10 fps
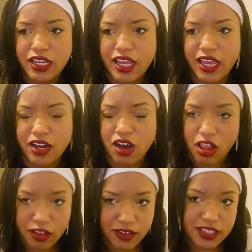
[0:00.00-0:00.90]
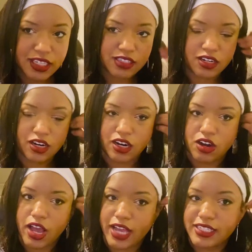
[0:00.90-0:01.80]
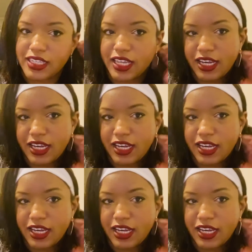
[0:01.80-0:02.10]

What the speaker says: and all these things are excellent